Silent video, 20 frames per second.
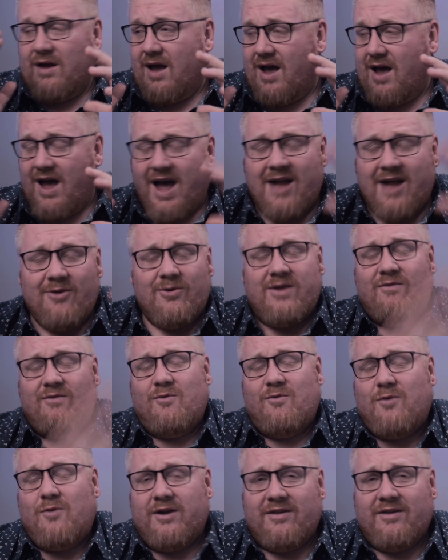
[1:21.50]
I don't
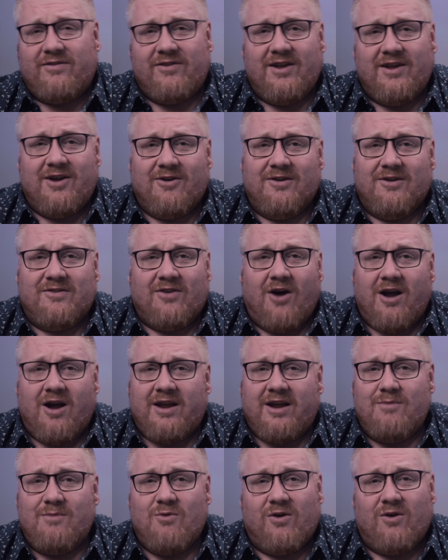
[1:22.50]
even want to sit here and
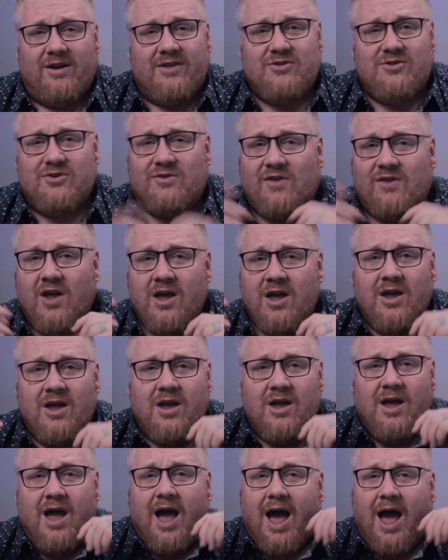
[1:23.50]
talk anymore.
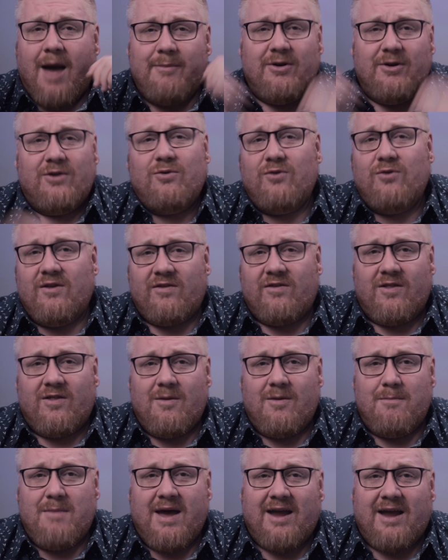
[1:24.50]
I'm going to do this on
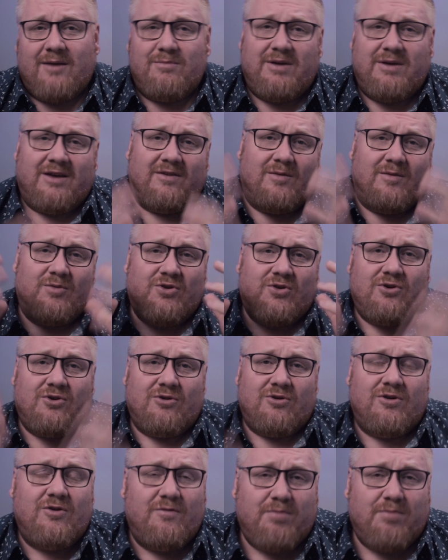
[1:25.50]
the Mac because I'm
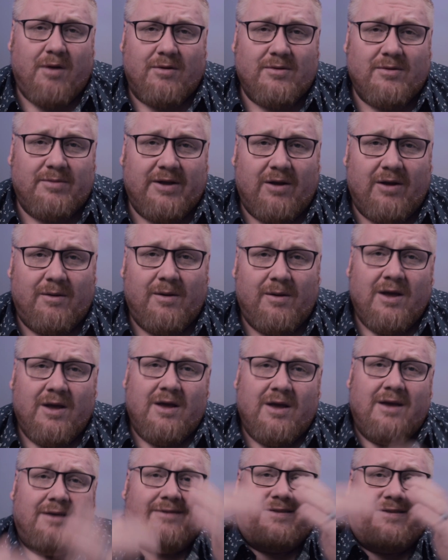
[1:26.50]
sure you've probably
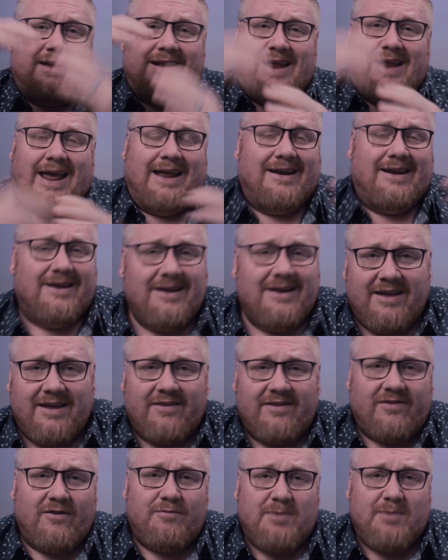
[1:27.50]
seen a
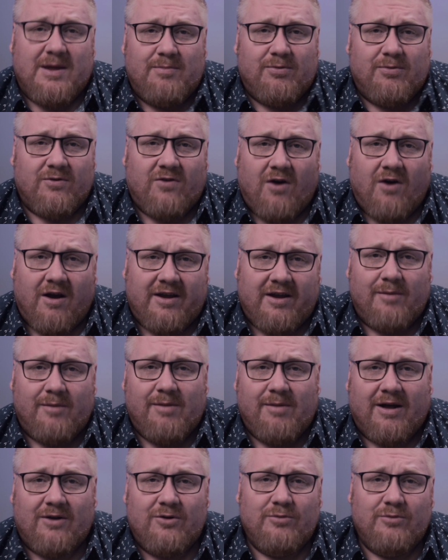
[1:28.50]
list of people talking
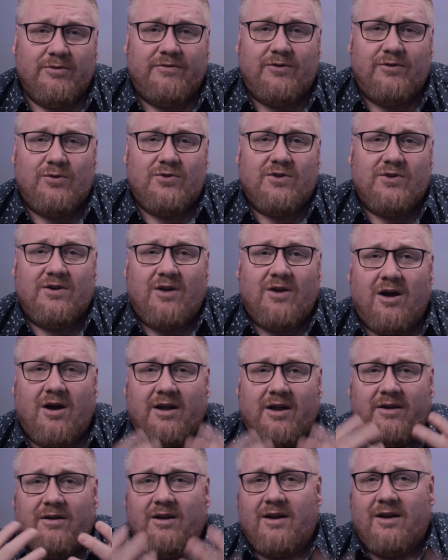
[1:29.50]
about Lumafusion
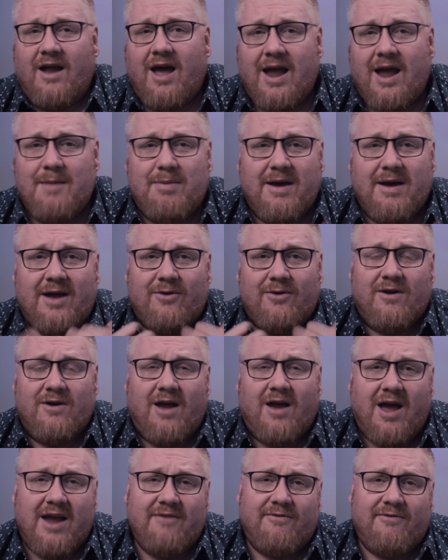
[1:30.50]
on an iPad or an
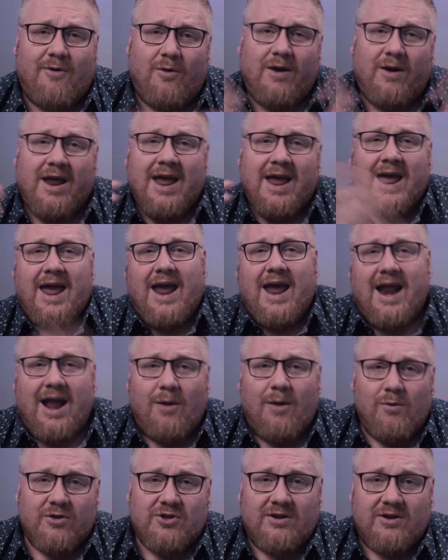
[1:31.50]
iPhone, and I
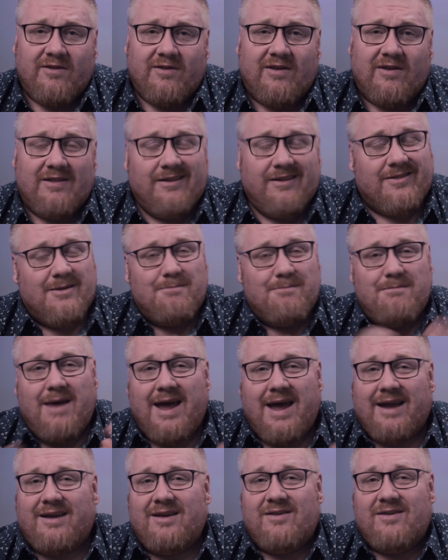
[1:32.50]
want you to see that the
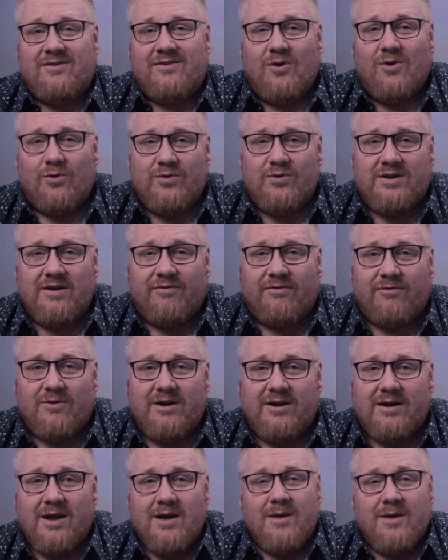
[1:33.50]
Mac is no
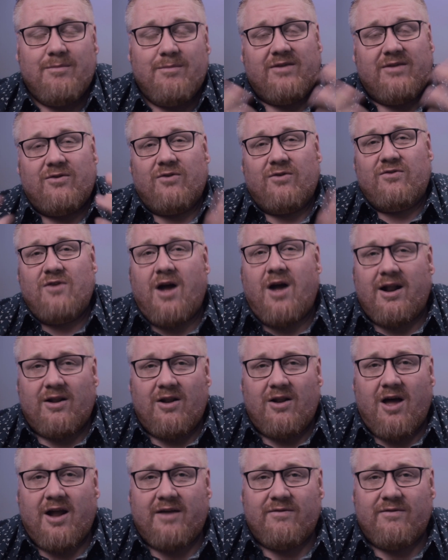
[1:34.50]
different because there's not a
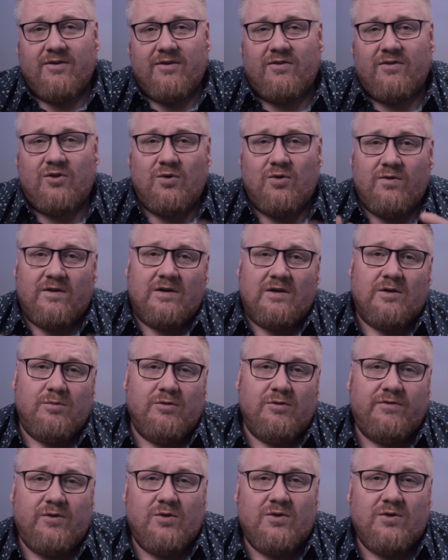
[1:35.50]
lot of us using
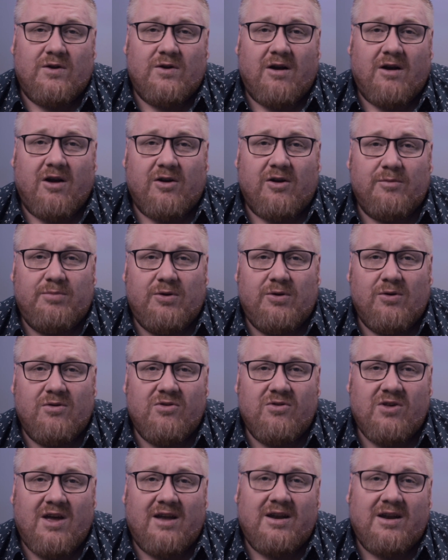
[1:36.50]
Lumafusion on our
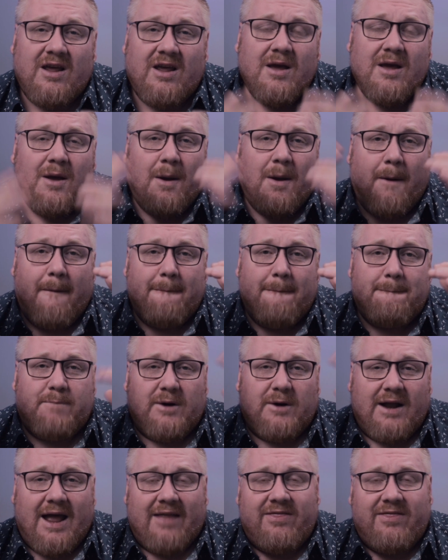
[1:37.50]
computers yet,
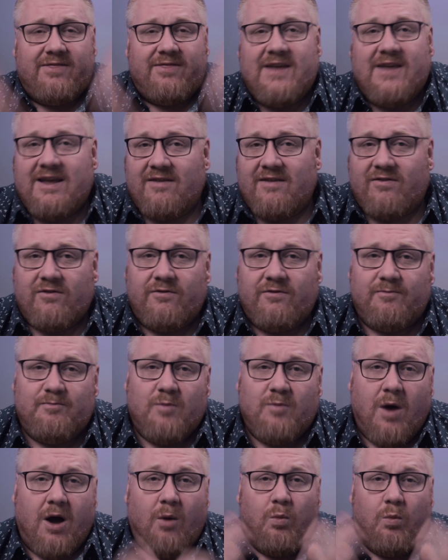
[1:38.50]
but I think it's
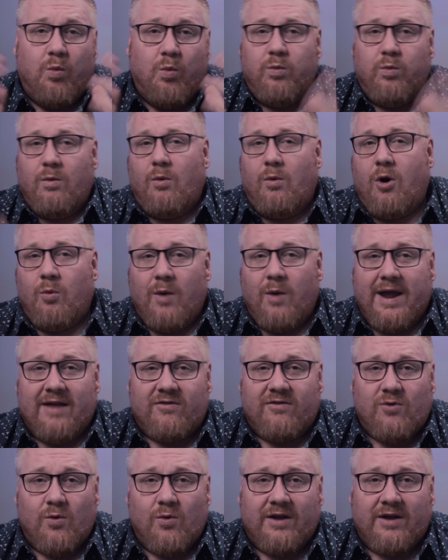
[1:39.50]
a way
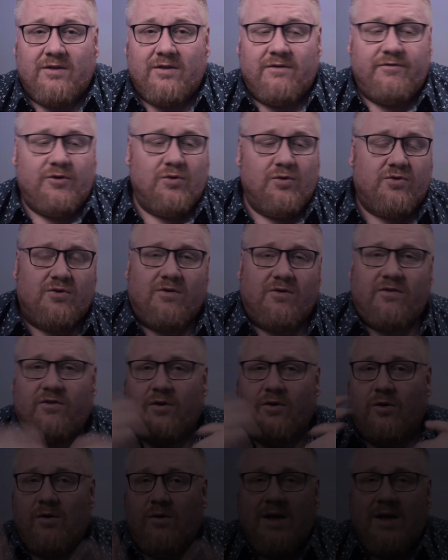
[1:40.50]
it's going in the future, so